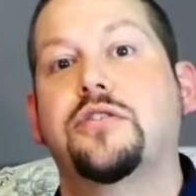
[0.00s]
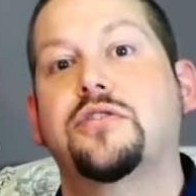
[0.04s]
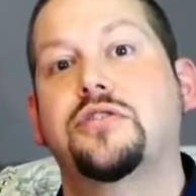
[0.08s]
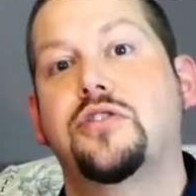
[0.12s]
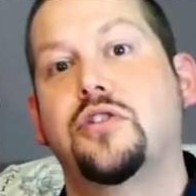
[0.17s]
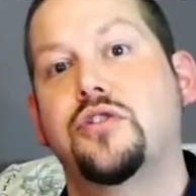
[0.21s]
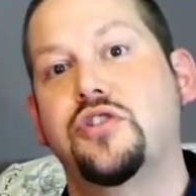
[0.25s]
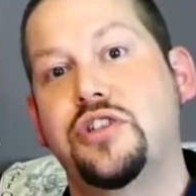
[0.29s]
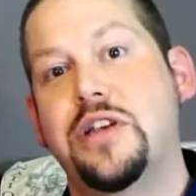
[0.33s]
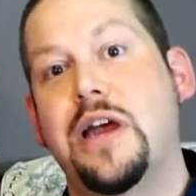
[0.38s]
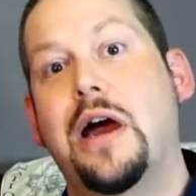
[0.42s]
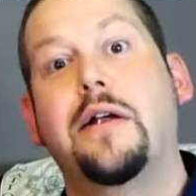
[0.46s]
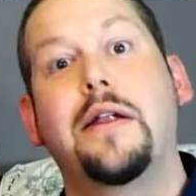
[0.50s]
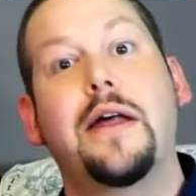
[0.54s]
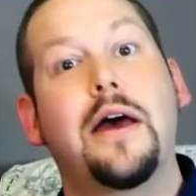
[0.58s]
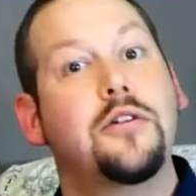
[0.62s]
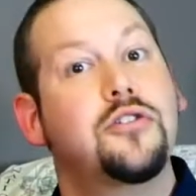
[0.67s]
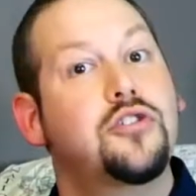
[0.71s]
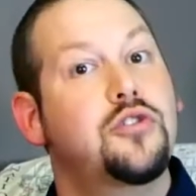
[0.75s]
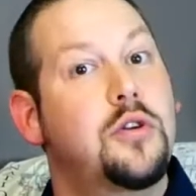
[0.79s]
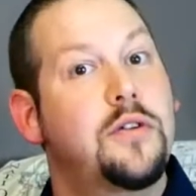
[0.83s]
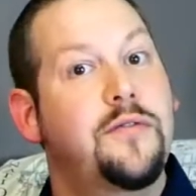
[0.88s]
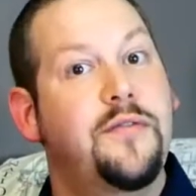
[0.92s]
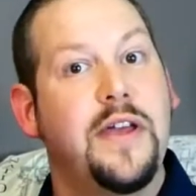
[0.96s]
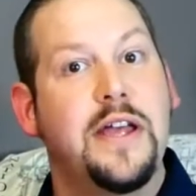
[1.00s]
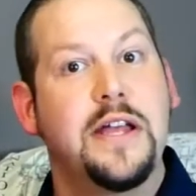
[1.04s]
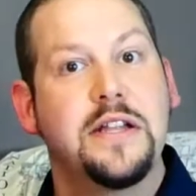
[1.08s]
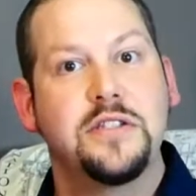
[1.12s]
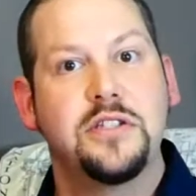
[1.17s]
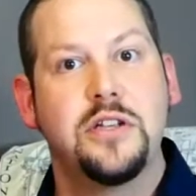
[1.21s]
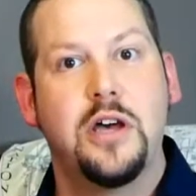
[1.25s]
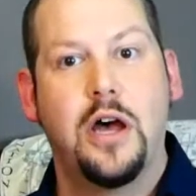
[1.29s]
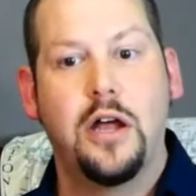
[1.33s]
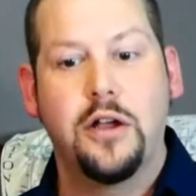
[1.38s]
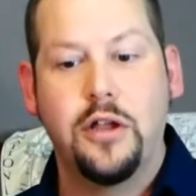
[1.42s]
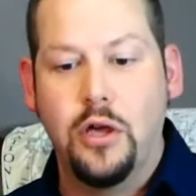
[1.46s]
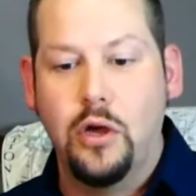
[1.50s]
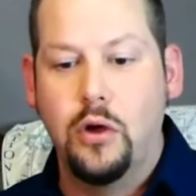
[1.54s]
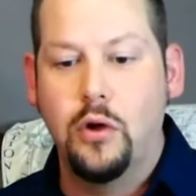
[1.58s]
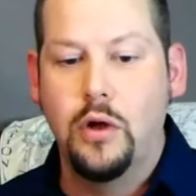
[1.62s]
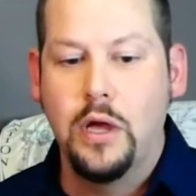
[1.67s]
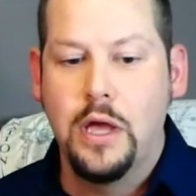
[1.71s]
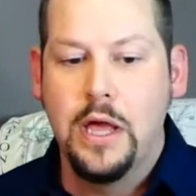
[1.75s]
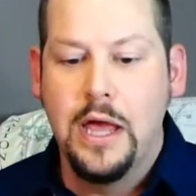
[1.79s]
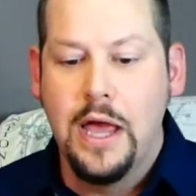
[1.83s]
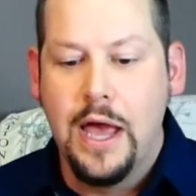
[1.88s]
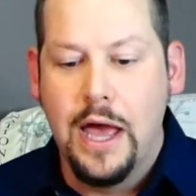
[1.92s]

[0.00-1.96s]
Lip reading: So shout out to Advance Auto.